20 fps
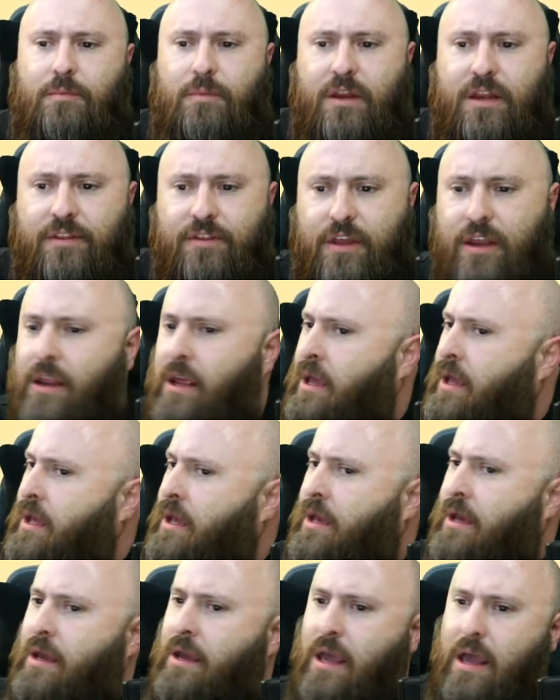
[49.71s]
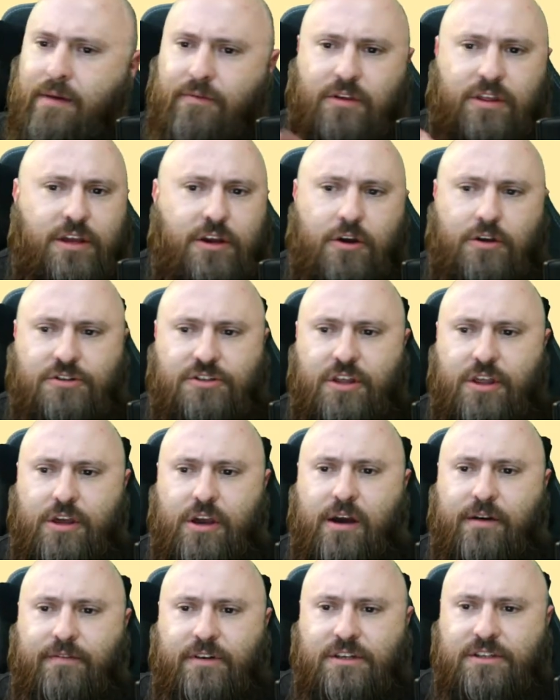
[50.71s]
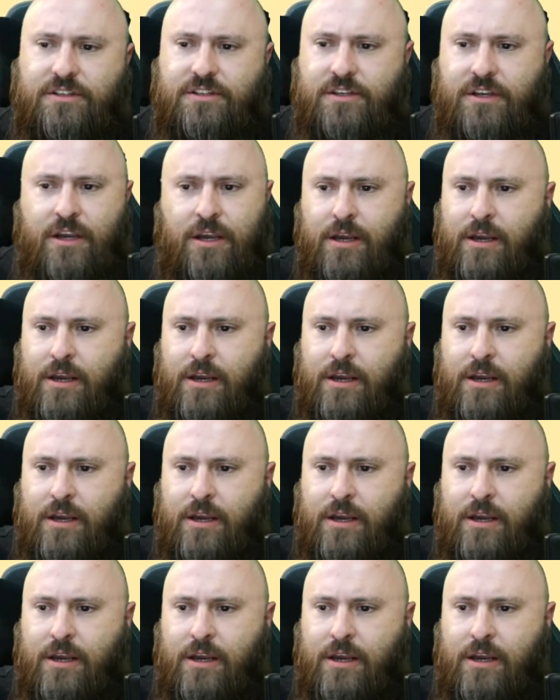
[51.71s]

meaning that everything goes to the office,